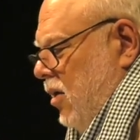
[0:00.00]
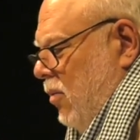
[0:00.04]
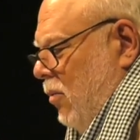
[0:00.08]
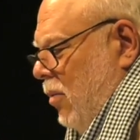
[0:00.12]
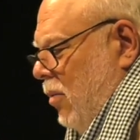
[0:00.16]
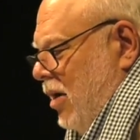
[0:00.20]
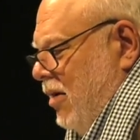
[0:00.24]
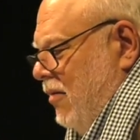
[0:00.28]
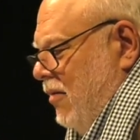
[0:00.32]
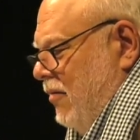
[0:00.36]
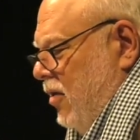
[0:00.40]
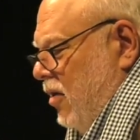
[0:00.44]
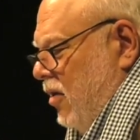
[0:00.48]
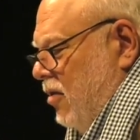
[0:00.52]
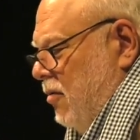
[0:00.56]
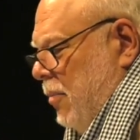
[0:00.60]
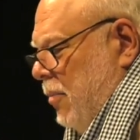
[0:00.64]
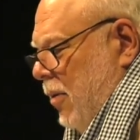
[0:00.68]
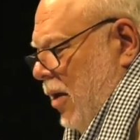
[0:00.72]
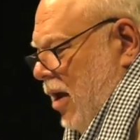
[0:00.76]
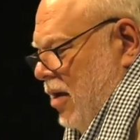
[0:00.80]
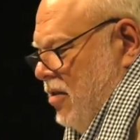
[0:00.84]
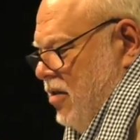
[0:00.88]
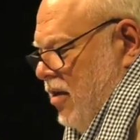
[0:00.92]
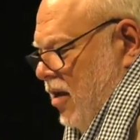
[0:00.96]
One of those
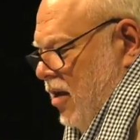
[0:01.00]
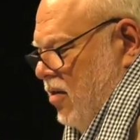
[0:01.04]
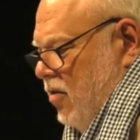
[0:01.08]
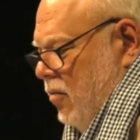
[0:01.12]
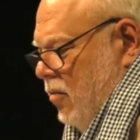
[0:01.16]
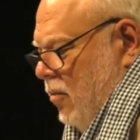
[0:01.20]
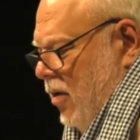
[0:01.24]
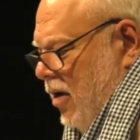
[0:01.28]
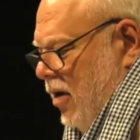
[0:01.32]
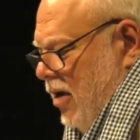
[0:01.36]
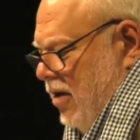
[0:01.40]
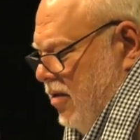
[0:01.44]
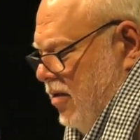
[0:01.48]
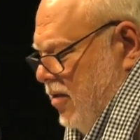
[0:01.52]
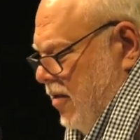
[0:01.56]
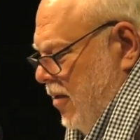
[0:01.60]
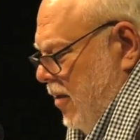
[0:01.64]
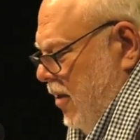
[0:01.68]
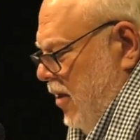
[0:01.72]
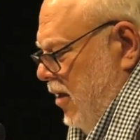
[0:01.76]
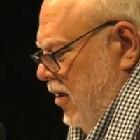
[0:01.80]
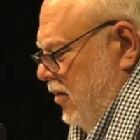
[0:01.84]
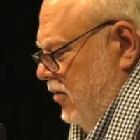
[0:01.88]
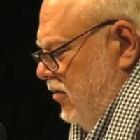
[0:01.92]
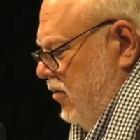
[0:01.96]
projects
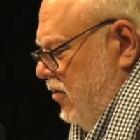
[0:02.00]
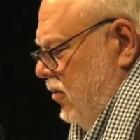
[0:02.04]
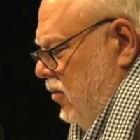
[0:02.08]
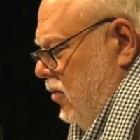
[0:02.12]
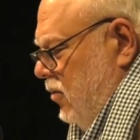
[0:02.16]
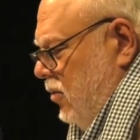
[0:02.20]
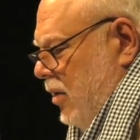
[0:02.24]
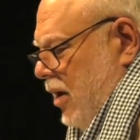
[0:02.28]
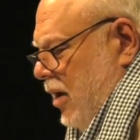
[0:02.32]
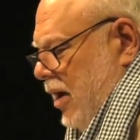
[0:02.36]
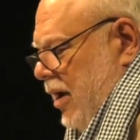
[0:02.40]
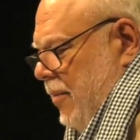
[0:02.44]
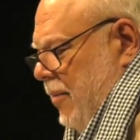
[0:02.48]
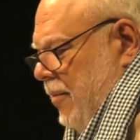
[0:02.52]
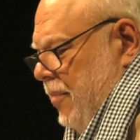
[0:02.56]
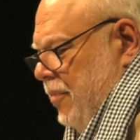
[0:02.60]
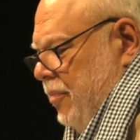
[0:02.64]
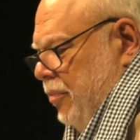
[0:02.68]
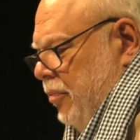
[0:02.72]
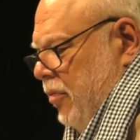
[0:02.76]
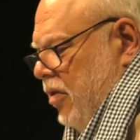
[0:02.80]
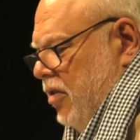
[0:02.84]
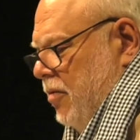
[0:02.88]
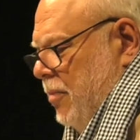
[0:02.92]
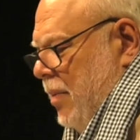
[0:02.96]
was to
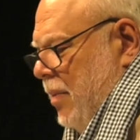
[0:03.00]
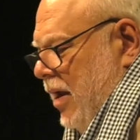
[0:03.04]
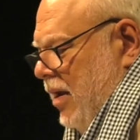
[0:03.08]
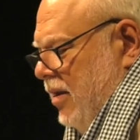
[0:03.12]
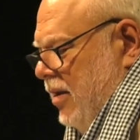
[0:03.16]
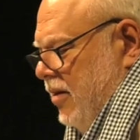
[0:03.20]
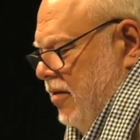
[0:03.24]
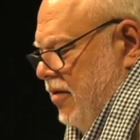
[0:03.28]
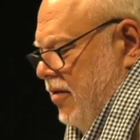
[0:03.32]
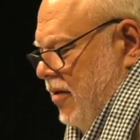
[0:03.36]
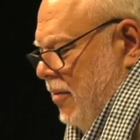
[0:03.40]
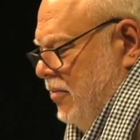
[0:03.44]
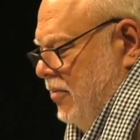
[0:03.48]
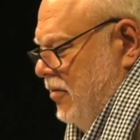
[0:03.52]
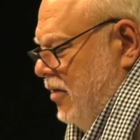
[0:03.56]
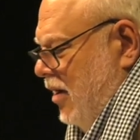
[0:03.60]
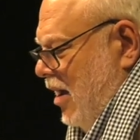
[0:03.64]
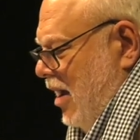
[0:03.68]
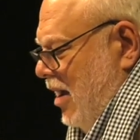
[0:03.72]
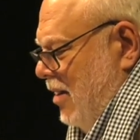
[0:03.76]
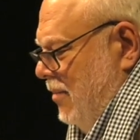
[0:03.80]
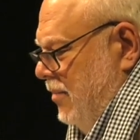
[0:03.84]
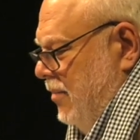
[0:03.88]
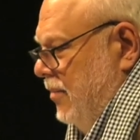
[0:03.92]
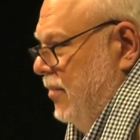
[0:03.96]
um, spend some
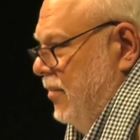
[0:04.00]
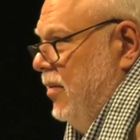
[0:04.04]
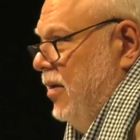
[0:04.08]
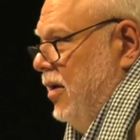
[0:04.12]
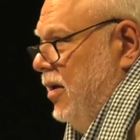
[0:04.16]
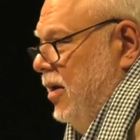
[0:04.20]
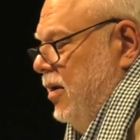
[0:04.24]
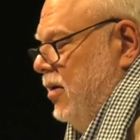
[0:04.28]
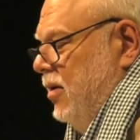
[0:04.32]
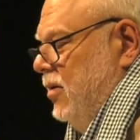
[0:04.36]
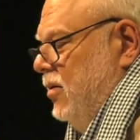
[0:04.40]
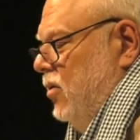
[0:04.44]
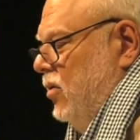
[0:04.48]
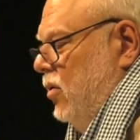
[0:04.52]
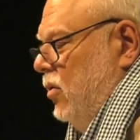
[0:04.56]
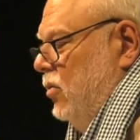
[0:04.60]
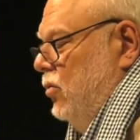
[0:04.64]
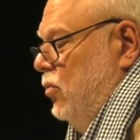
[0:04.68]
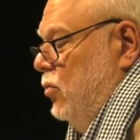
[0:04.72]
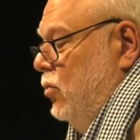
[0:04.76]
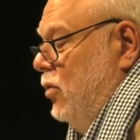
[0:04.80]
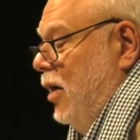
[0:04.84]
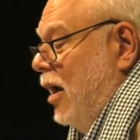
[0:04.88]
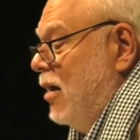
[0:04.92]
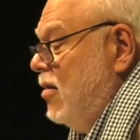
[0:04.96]
time in
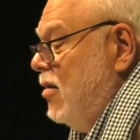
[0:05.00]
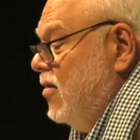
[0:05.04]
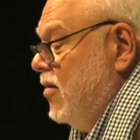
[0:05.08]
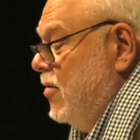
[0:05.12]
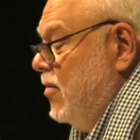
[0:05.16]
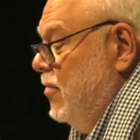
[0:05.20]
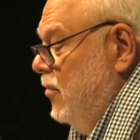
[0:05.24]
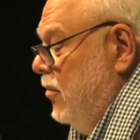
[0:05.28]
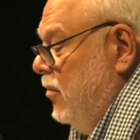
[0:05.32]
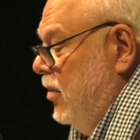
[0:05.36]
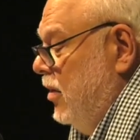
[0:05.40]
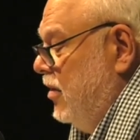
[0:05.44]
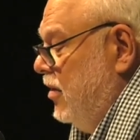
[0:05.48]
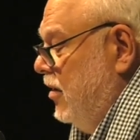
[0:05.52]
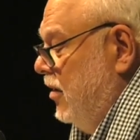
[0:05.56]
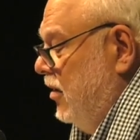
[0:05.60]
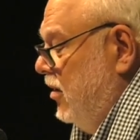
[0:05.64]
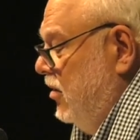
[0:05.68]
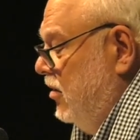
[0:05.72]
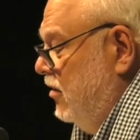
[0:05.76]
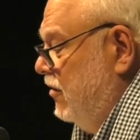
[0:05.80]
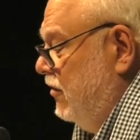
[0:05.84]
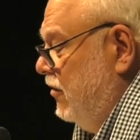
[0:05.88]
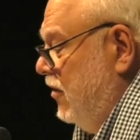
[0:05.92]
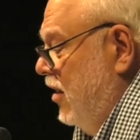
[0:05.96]
Honduras with a good